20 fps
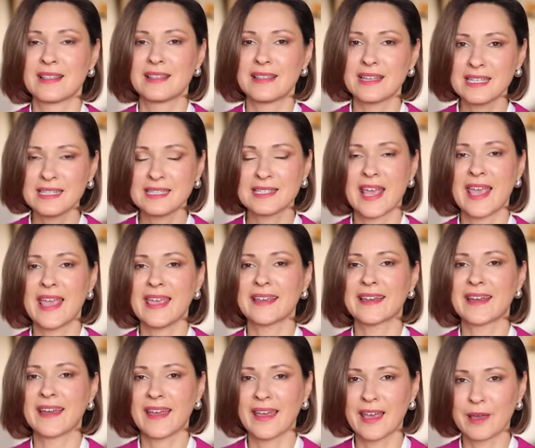They
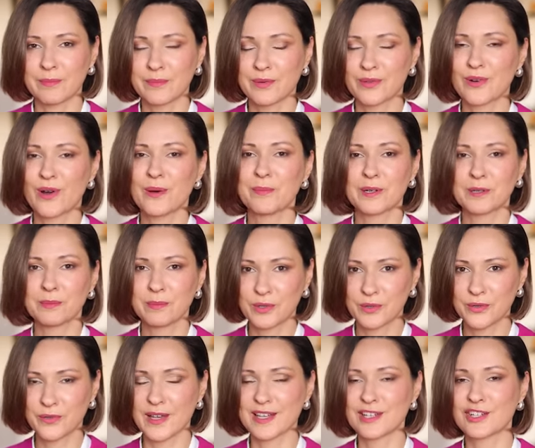take a proper
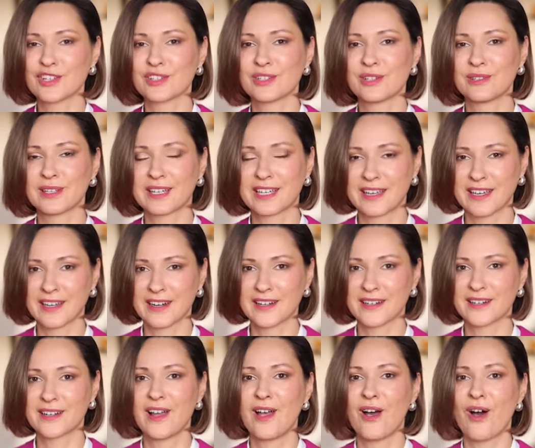professional
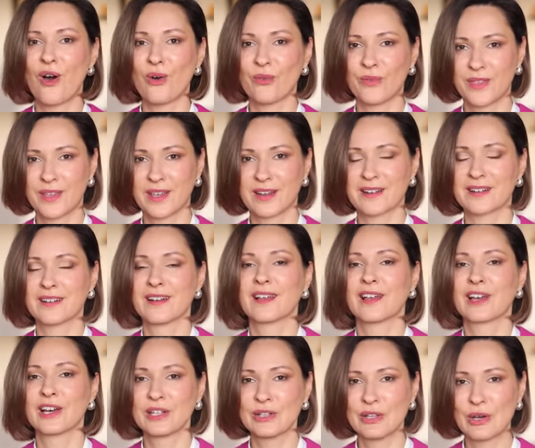care of their
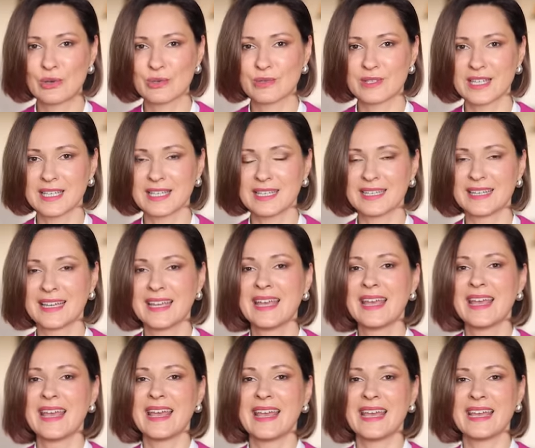clothing.
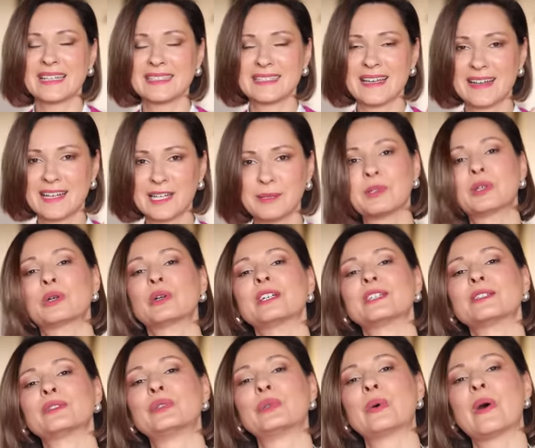And I'm
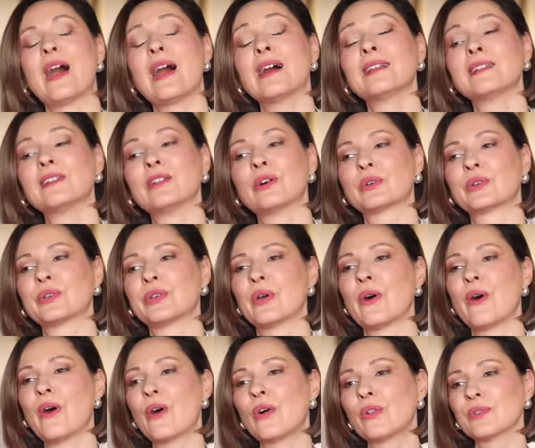going to unlock
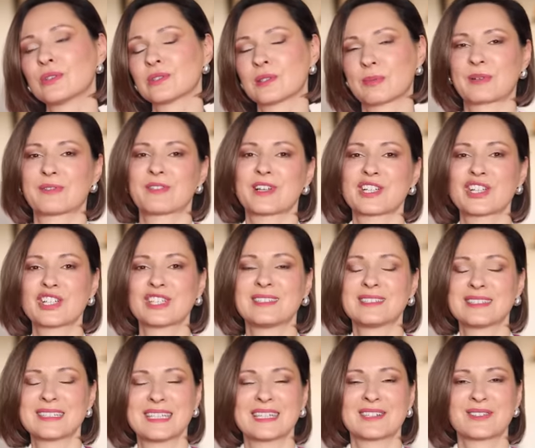you all those
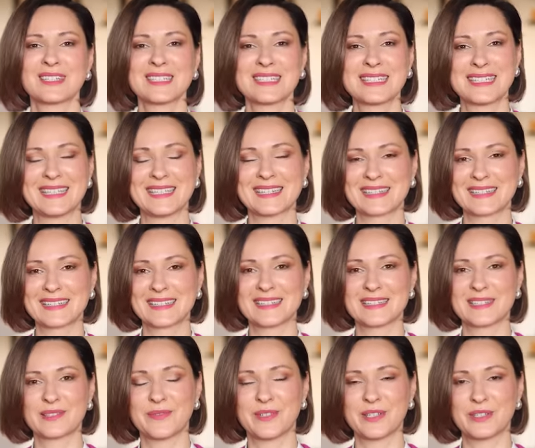professional secrets here in
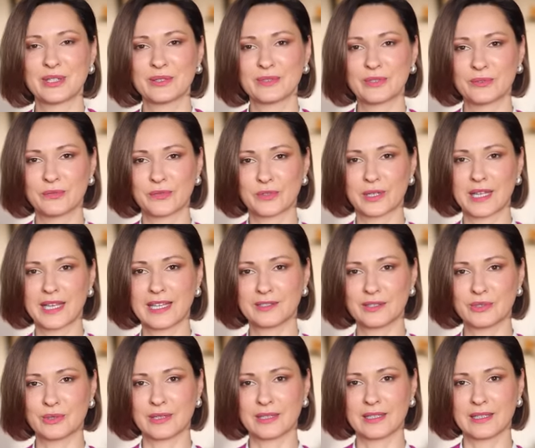this video. Don't
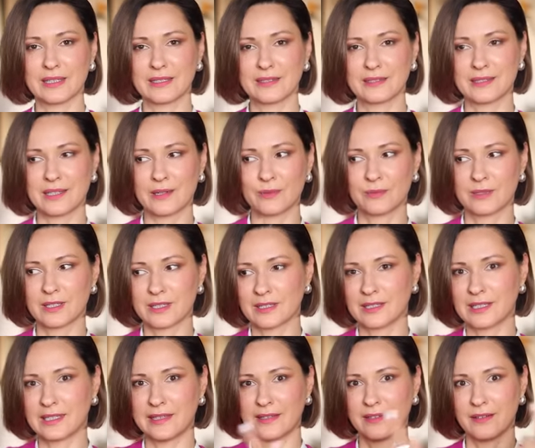forget to click somewhere
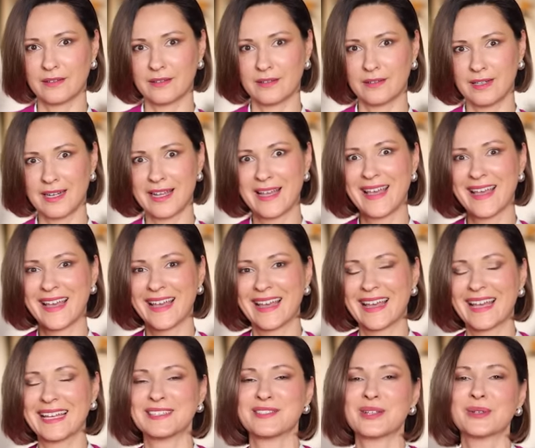here
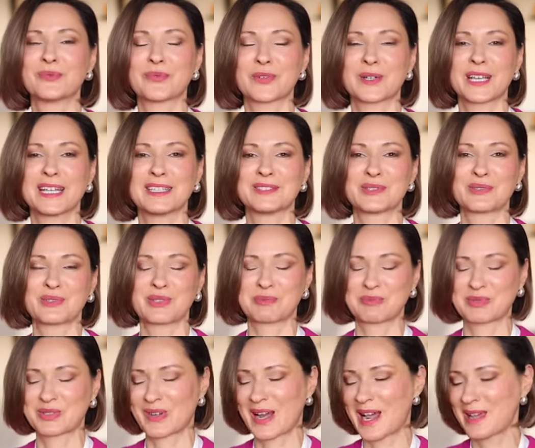and don't forget to
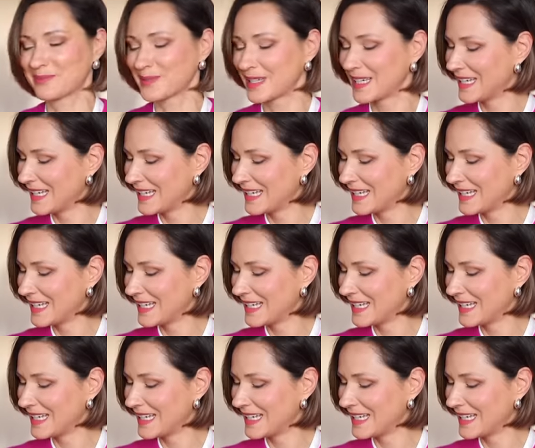subscribe.